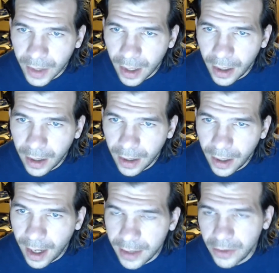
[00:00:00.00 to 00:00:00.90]

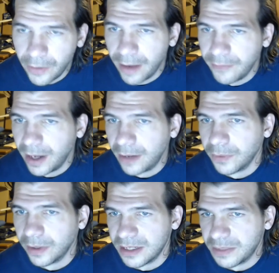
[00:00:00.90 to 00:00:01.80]
You know, I've not
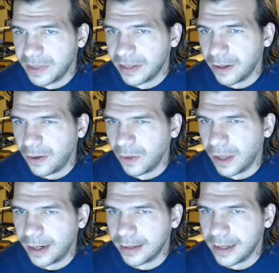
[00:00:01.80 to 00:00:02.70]
really spent a whole
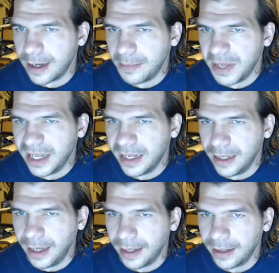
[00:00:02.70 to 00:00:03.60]
lot of time in
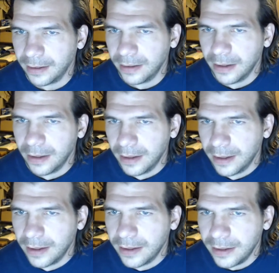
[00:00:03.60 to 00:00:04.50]
Indiana.
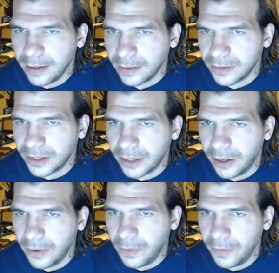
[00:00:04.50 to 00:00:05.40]
Years
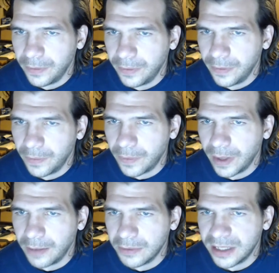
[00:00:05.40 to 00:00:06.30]
ago, when
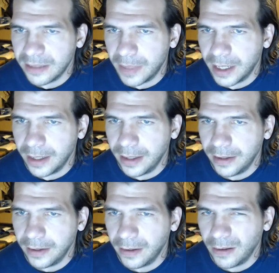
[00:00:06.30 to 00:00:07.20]
I was in my
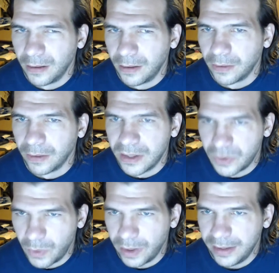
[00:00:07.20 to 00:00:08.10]
early
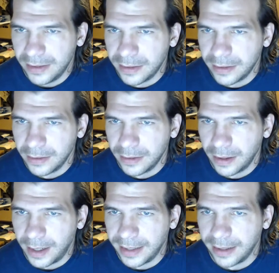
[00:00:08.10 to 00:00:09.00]
20s,
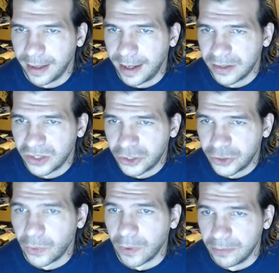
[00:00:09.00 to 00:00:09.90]
I did a lot of
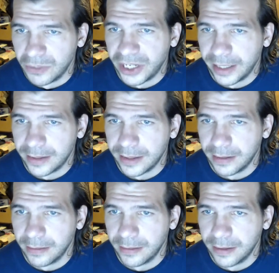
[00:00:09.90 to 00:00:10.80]
storm
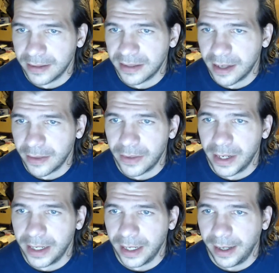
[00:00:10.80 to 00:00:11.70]
chasing in southern
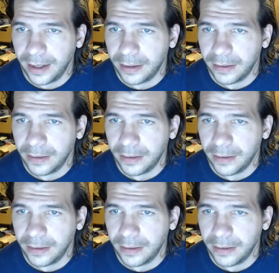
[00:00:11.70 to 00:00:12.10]
Indiana.